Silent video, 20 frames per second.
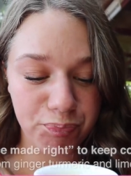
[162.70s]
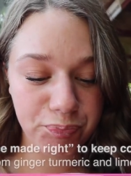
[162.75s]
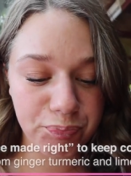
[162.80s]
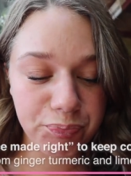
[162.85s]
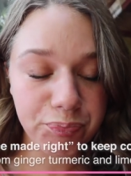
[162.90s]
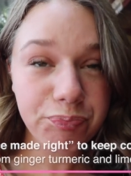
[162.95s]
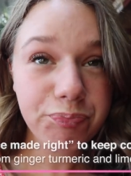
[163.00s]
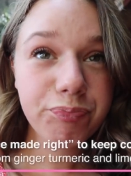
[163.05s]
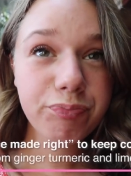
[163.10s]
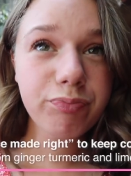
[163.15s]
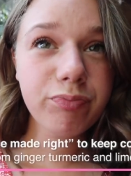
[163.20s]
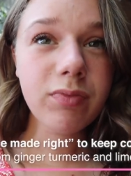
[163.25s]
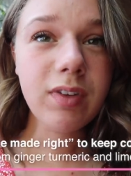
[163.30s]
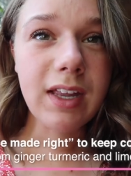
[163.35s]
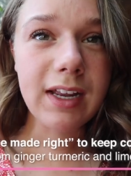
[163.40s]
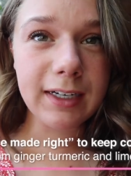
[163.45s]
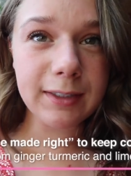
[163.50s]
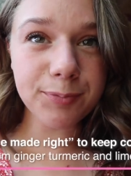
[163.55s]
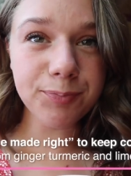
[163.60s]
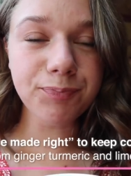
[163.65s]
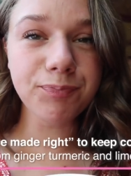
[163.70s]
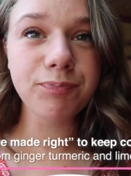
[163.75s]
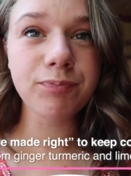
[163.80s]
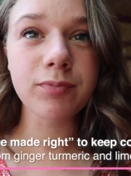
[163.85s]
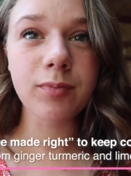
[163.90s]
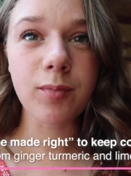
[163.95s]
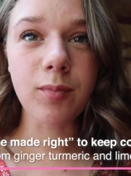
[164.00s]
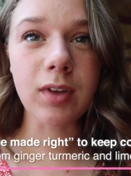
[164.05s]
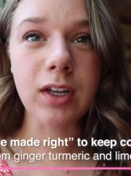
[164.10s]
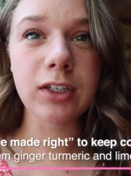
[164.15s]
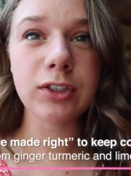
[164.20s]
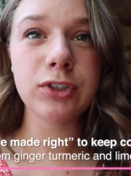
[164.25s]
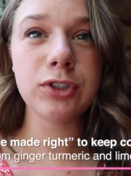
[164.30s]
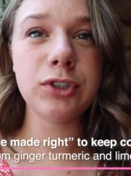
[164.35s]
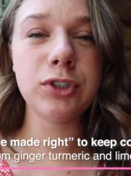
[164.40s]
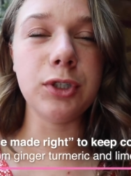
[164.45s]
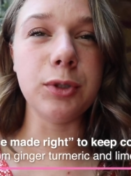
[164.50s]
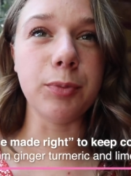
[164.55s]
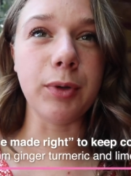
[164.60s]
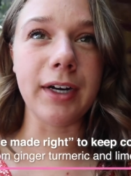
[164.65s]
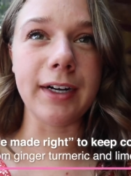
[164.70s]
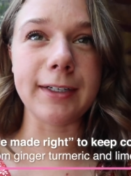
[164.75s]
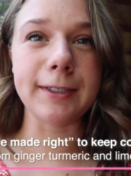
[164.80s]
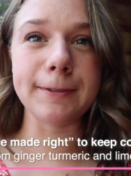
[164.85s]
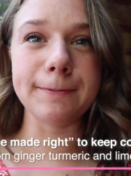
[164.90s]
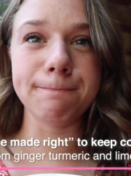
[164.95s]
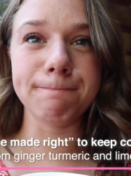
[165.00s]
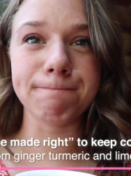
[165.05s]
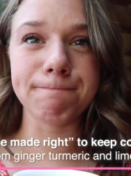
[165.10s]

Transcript: oh yeah. Very good. Turmeric.